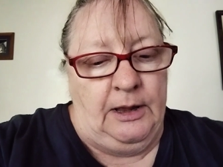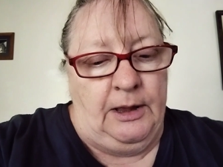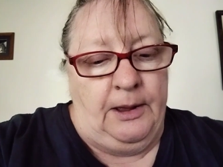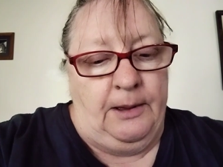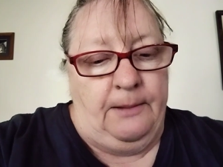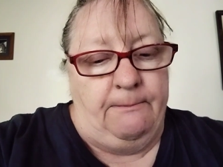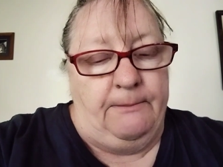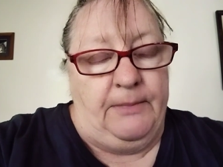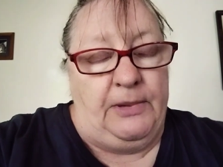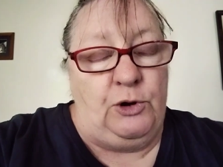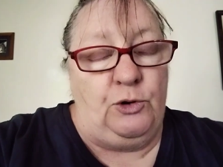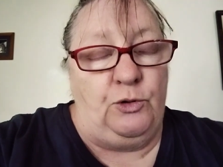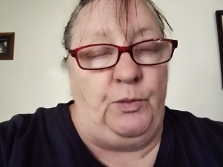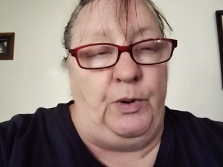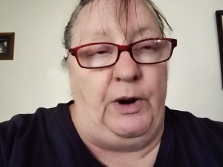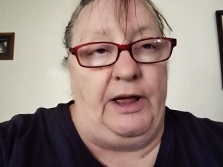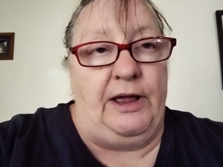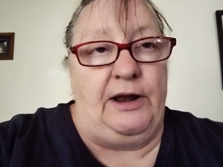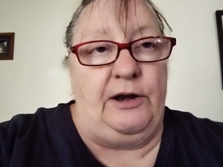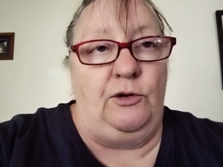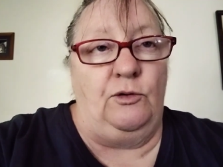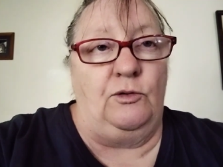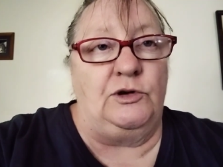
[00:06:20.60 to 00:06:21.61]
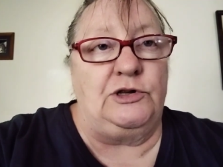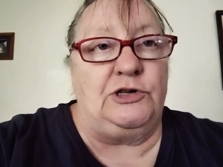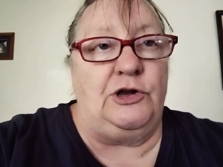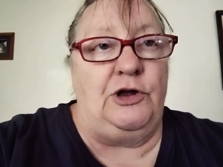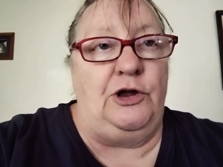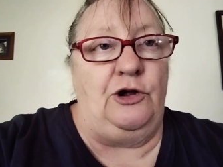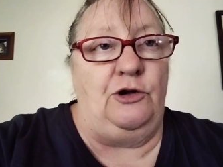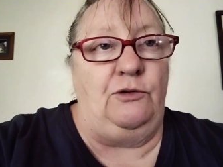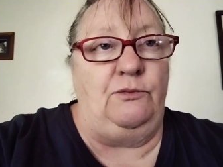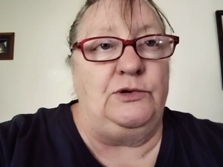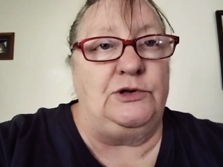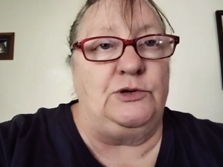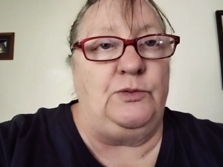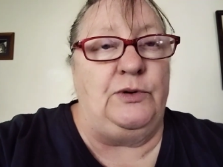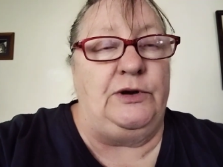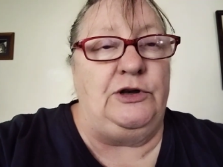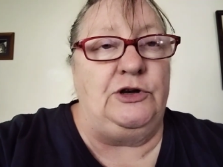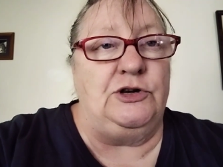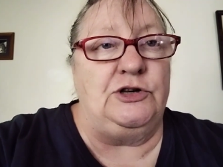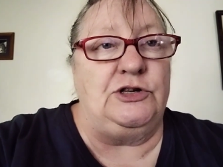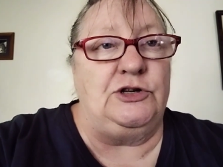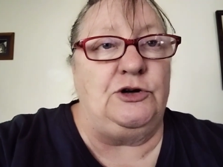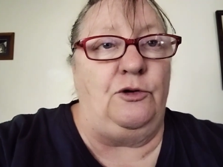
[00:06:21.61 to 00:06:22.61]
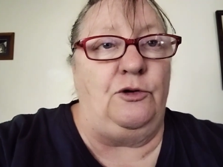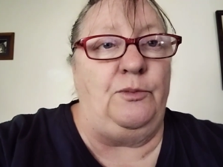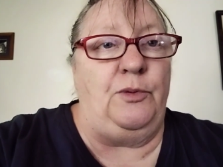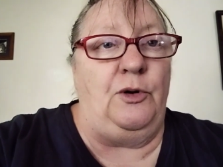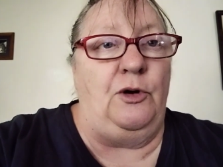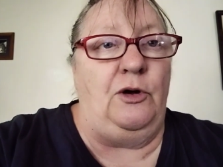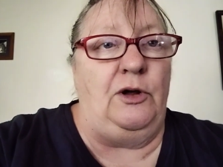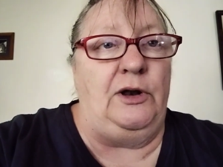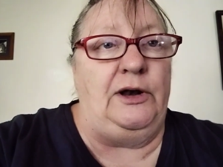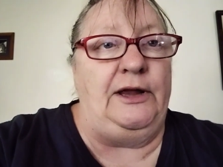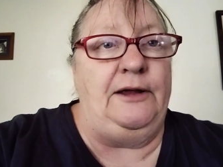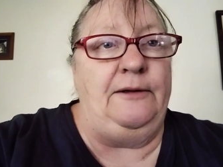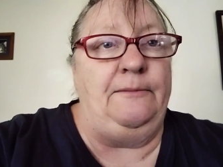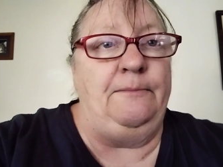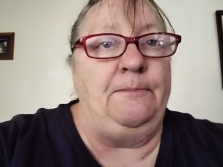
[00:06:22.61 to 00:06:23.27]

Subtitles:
Meal planning also helps when you're stockpiling.